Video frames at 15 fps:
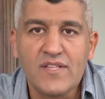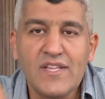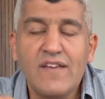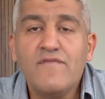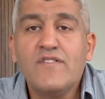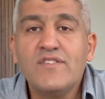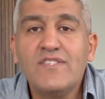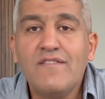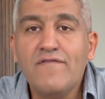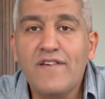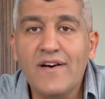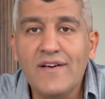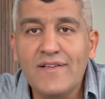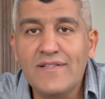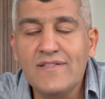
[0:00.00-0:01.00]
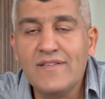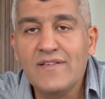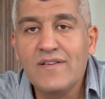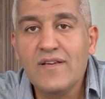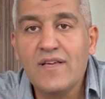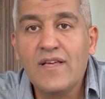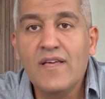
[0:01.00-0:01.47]
Diversified
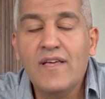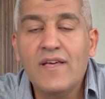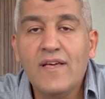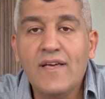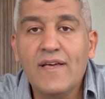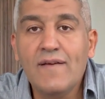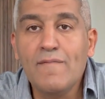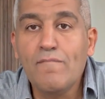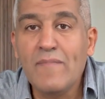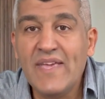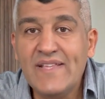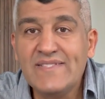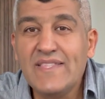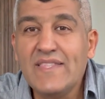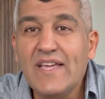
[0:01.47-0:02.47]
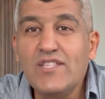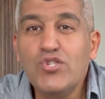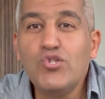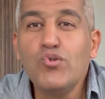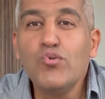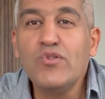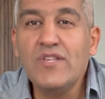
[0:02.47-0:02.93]
means
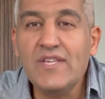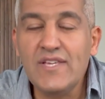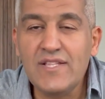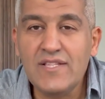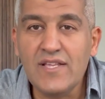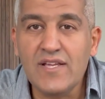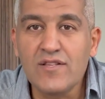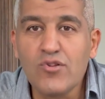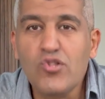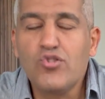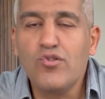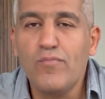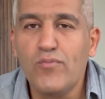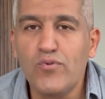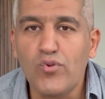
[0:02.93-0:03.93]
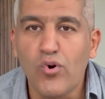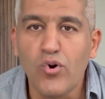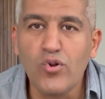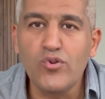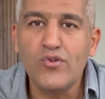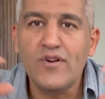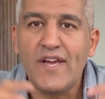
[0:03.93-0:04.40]
that you need not to put
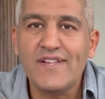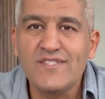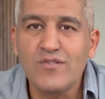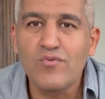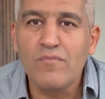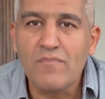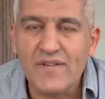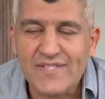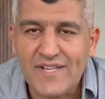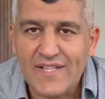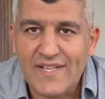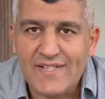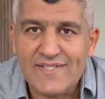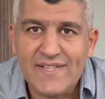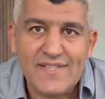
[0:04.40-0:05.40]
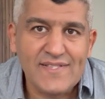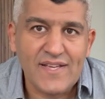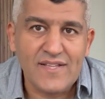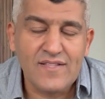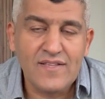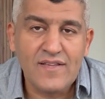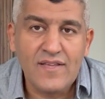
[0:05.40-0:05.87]
all your eggs in one basket, as they said.